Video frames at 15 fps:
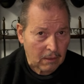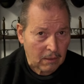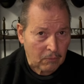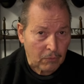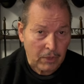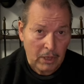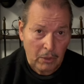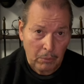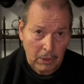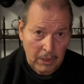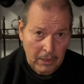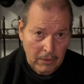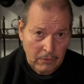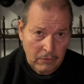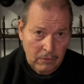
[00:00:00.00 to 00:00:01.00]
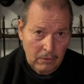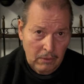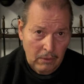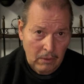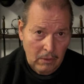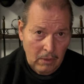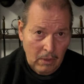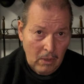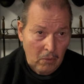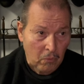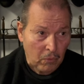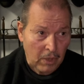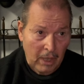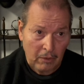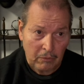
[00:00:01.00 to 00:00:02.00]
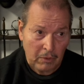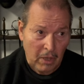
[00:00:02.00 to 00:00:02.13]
with equal ease without